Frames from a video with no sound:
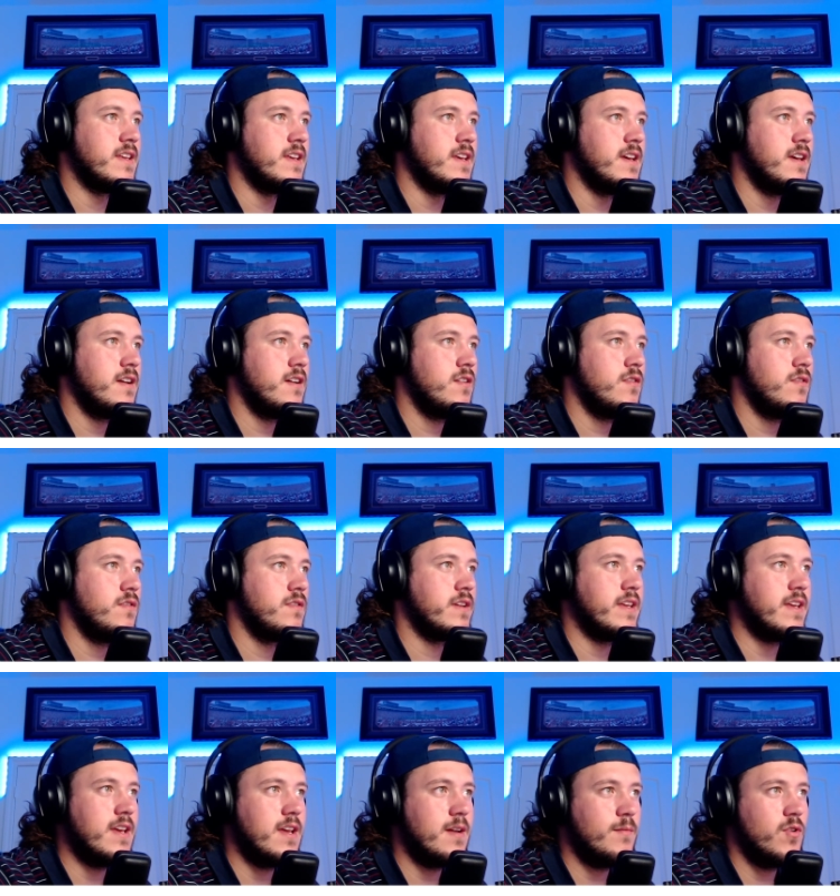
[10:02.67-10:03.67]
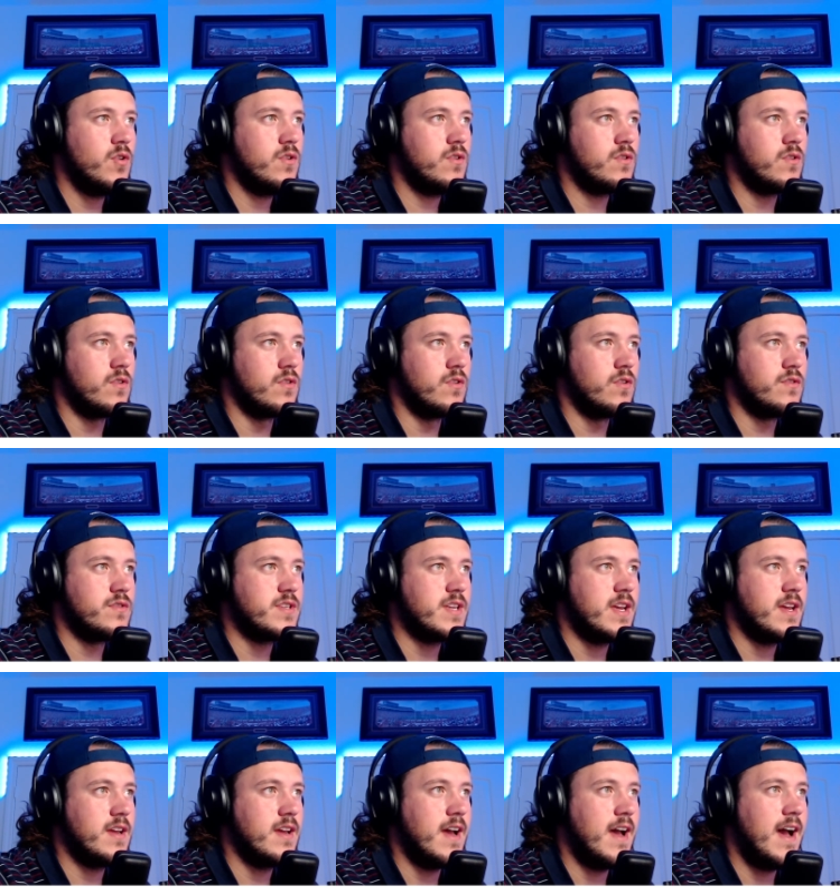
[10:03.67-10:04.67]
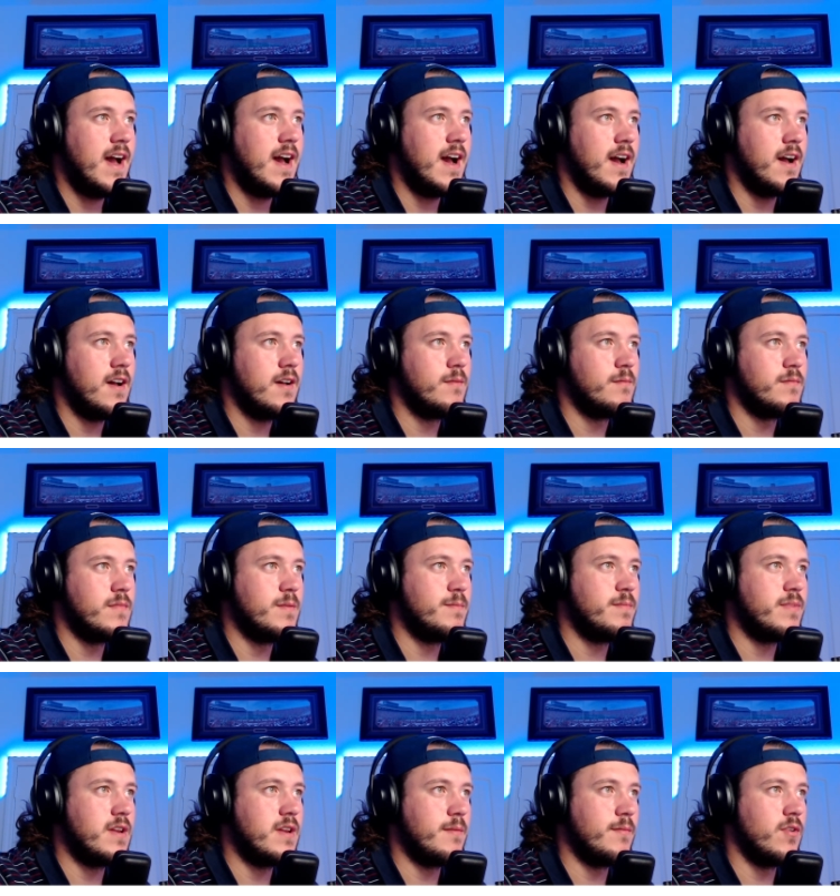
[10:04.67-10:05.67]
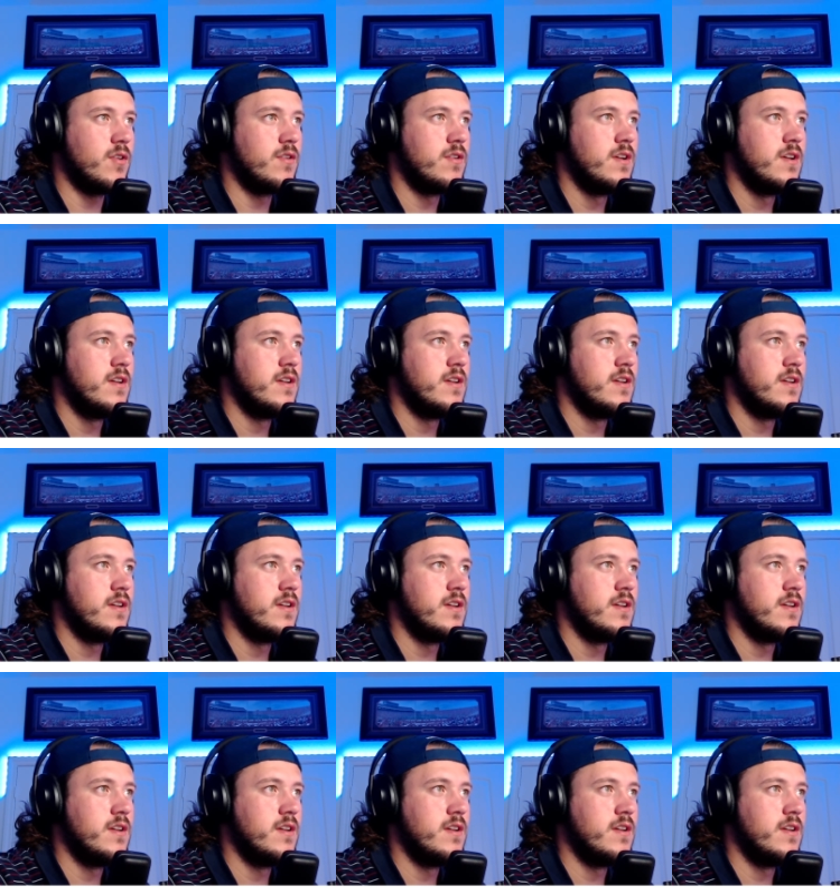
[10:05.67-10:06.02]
Guillermo conoce a mi primo.